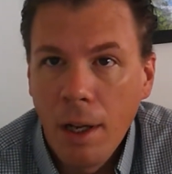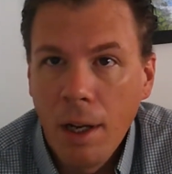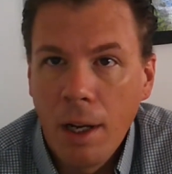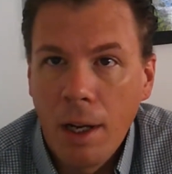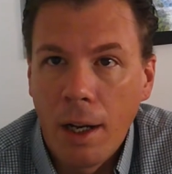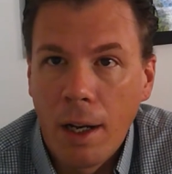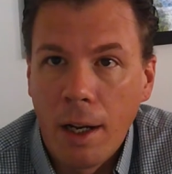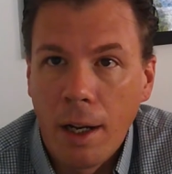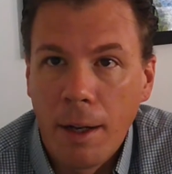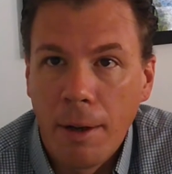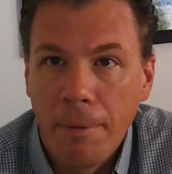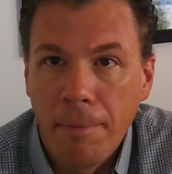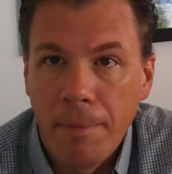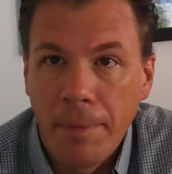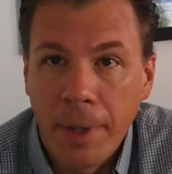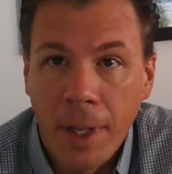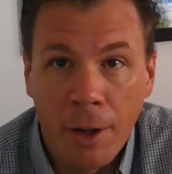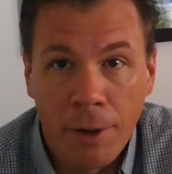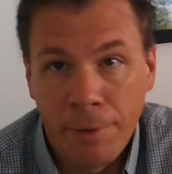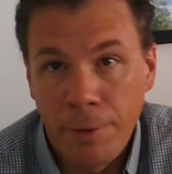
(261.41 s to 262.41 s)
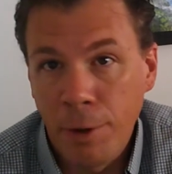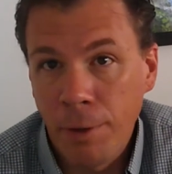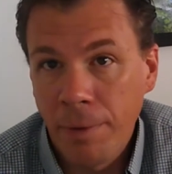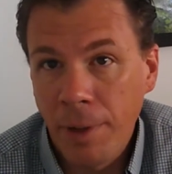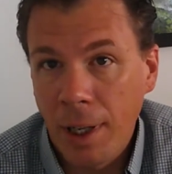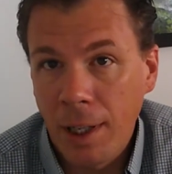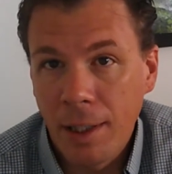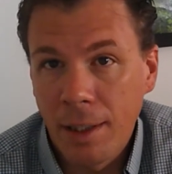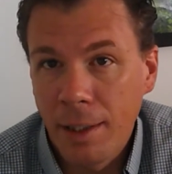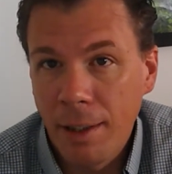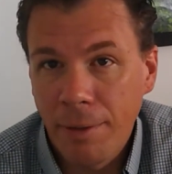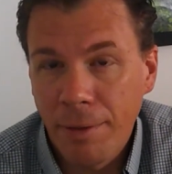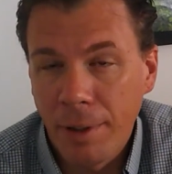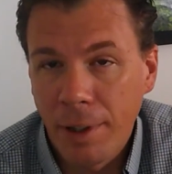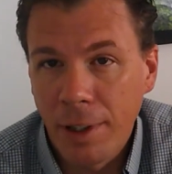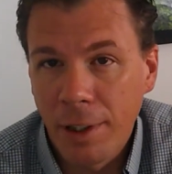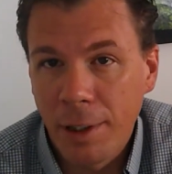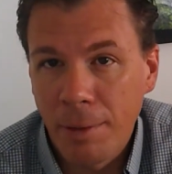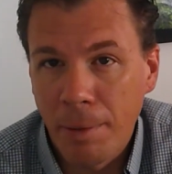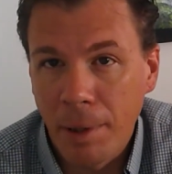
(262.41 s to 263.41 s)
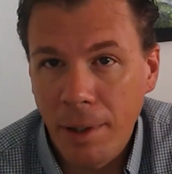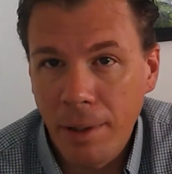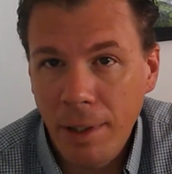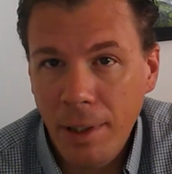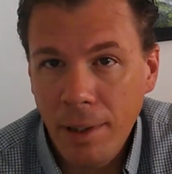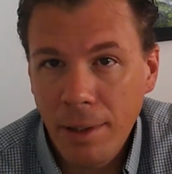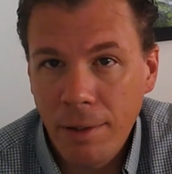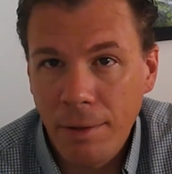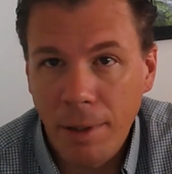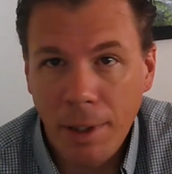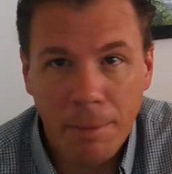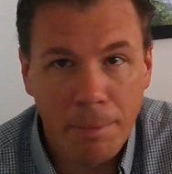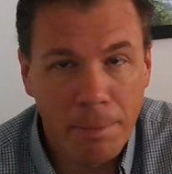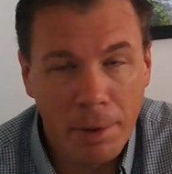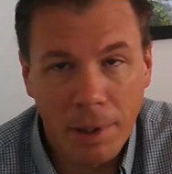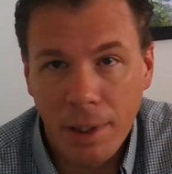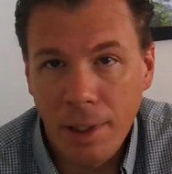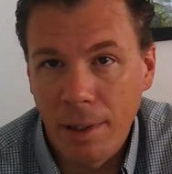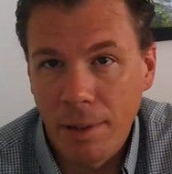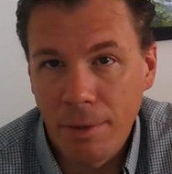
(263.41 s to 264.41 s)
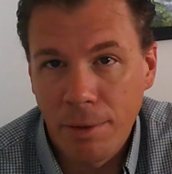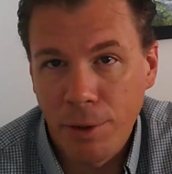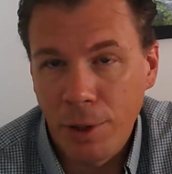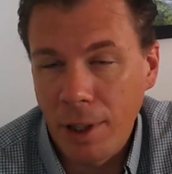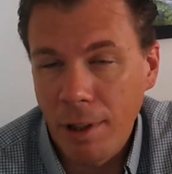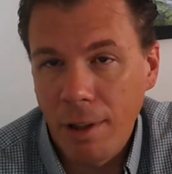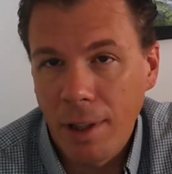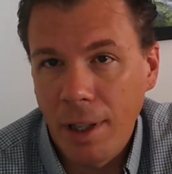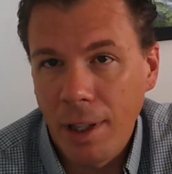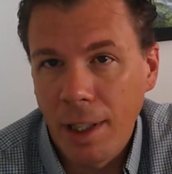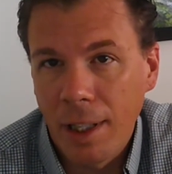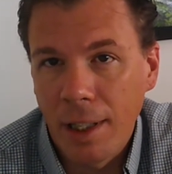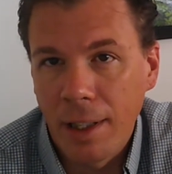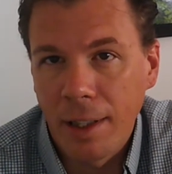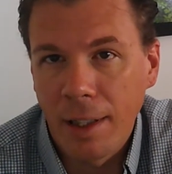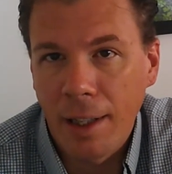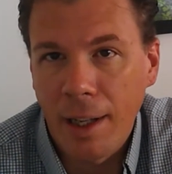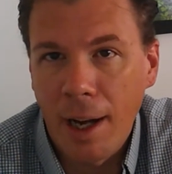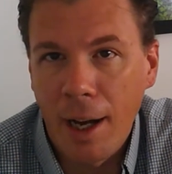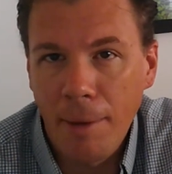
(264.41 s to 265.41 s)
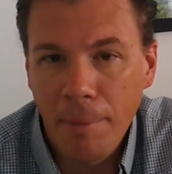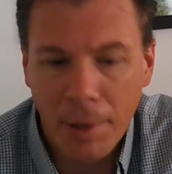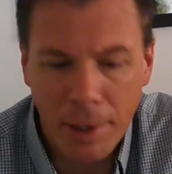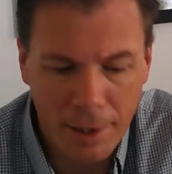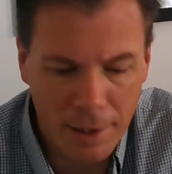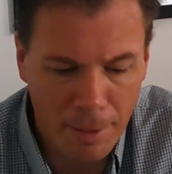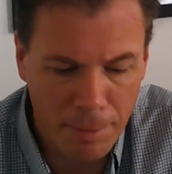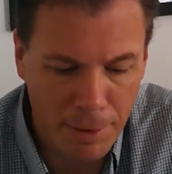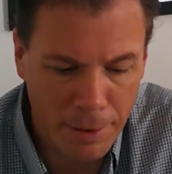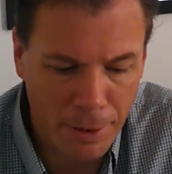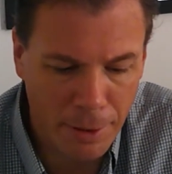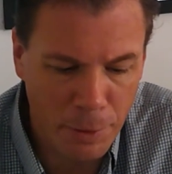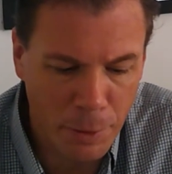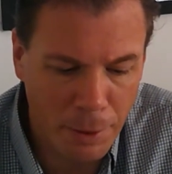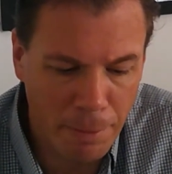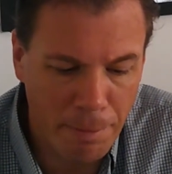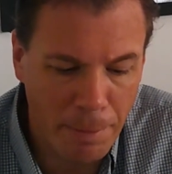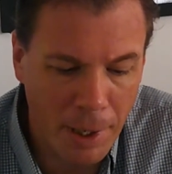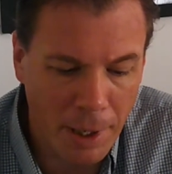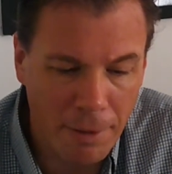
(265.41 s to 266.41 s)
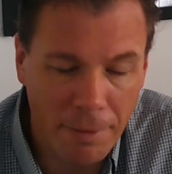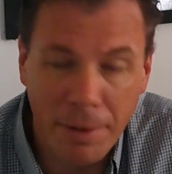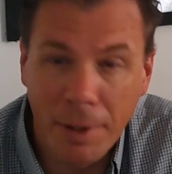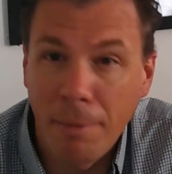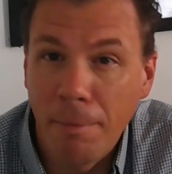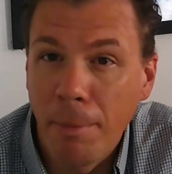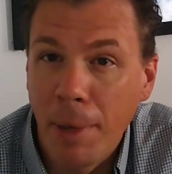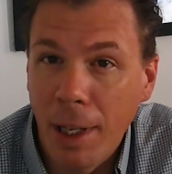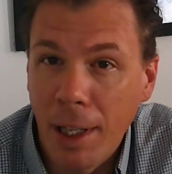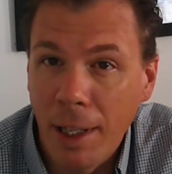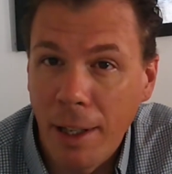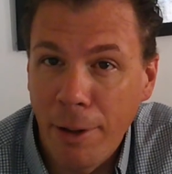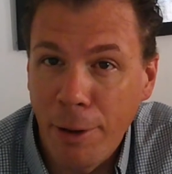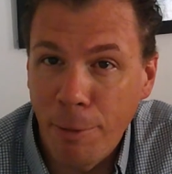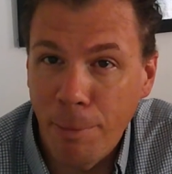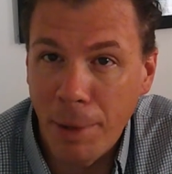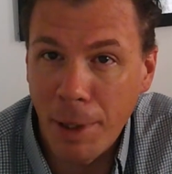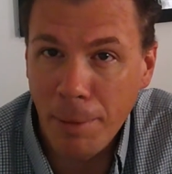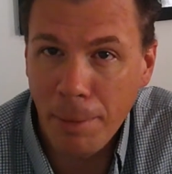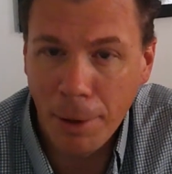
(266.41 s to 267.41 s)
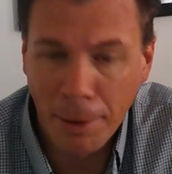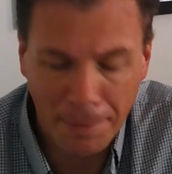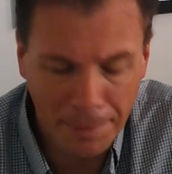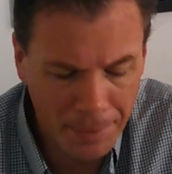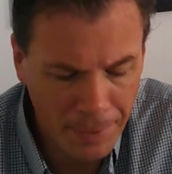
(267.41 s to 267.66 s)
now, if you've had a different experience, right, please share that in the comments. I'm sure it would benefit many other people.